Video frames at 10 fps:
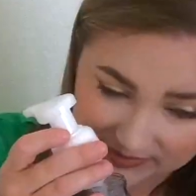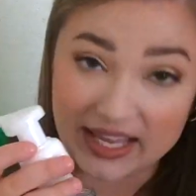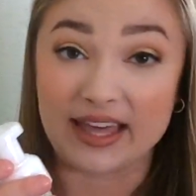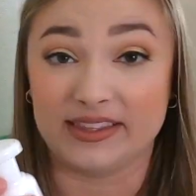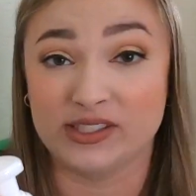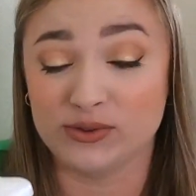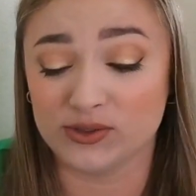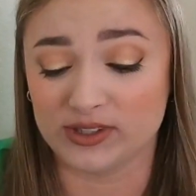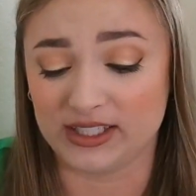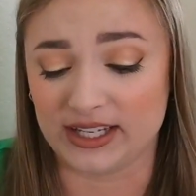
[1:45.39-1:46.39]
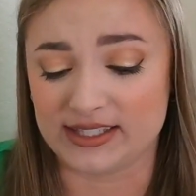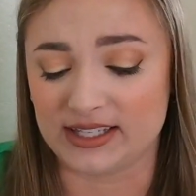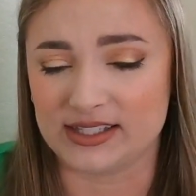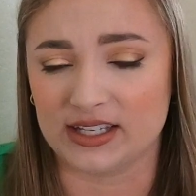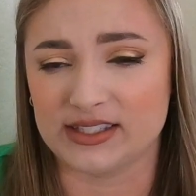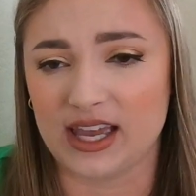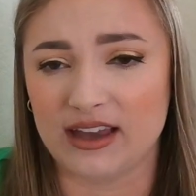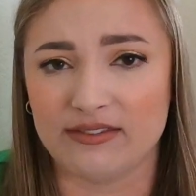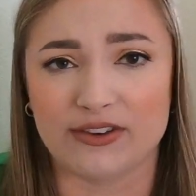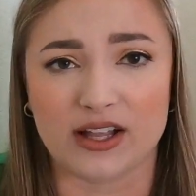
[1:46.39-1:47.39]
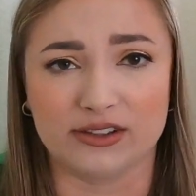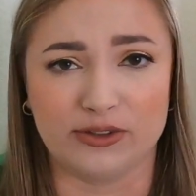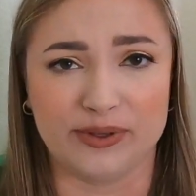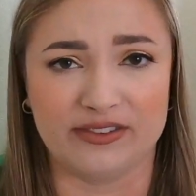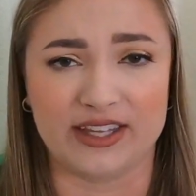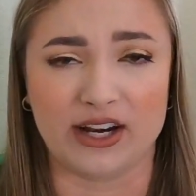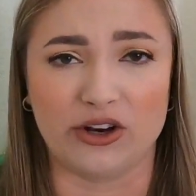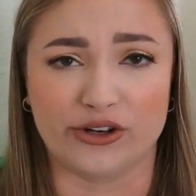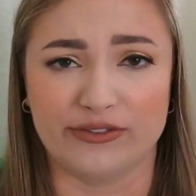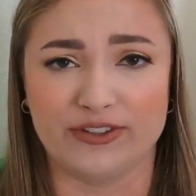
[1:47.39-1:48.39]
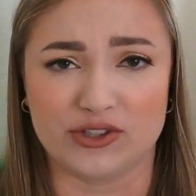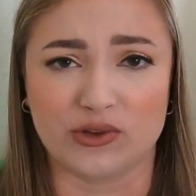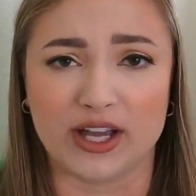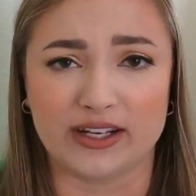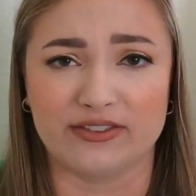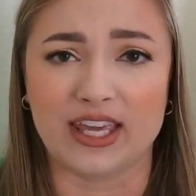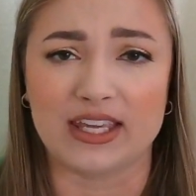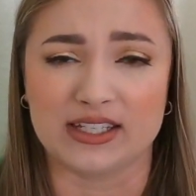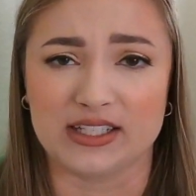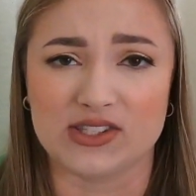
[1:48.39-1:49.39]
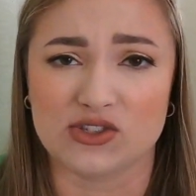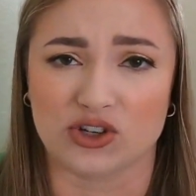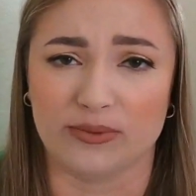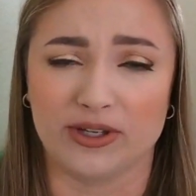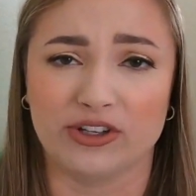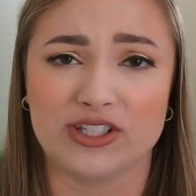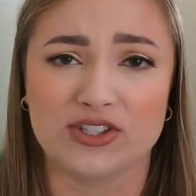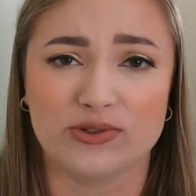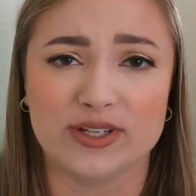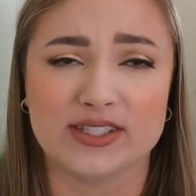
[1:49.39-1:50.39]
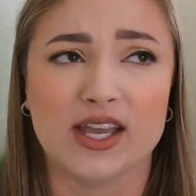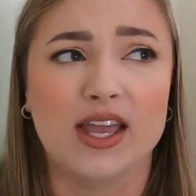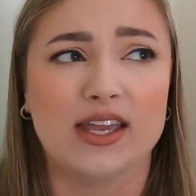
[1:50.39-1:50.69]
Yeah, this one's really nice. It does have a little bit of that artificial kind of candied strawberry to it.